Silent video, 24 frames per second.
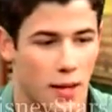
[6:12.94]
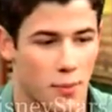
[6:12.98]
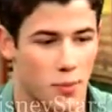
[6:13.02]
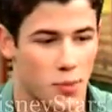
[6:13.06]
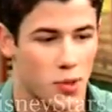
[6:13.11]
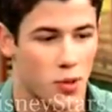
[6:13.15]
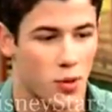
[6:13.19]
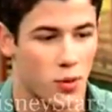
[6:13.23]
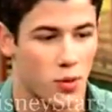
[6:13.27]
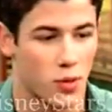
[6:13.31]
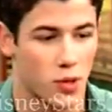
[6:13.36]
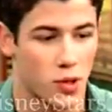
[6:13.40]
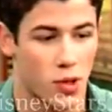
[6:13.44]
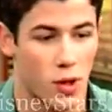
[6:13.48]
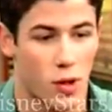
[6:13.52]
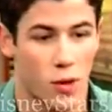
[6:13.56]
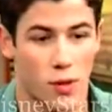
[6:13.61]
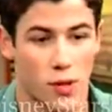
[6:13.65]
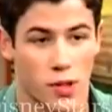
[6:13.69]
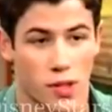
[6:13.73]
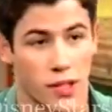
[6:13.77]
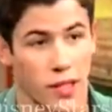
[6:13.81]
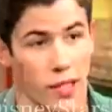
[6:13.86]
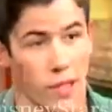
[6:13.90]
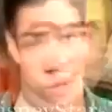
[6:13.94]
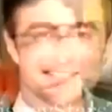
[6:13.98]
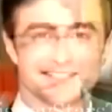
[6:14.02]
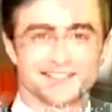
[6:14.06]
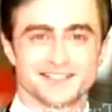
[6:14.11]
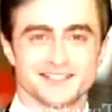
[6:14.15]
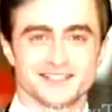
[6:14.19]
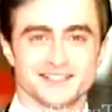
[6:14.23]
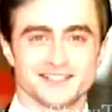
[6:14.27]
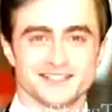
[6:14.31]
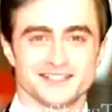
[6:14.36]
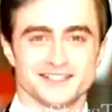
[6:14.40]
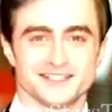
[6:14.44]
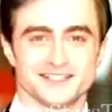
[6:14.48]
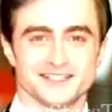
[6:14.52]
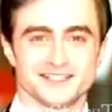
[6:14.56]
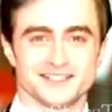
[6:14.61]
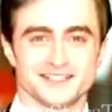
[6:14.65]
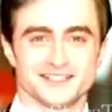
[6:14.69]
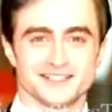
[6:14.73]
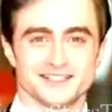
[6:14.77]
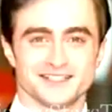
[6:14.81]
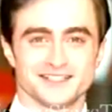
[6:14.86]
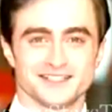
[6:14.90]
So the show is a year old now.
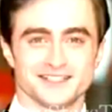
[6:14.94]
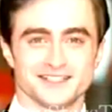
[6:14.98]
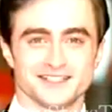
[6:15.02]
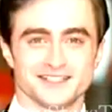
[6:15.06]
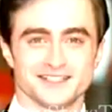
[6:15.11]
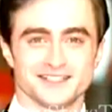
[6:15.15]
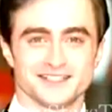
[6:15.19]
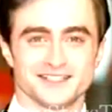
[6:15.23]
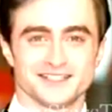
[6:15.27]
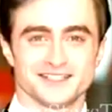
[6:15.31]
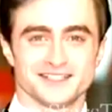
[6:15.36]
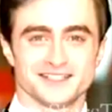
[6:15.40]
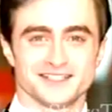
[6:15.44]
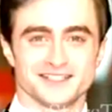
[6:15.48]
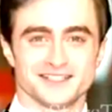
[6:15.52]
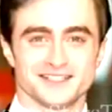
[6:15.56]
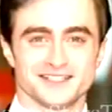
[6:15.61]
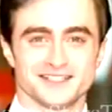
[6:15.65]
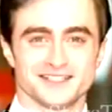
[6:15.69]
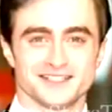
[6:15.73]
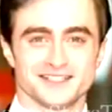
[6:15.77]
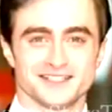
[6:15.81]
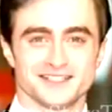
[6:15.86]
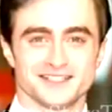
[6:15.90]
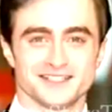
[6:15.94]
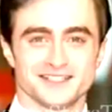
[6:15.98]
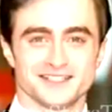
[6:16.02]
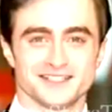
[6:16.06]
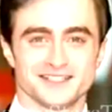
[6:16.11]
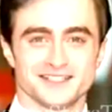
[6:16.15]
And it's been an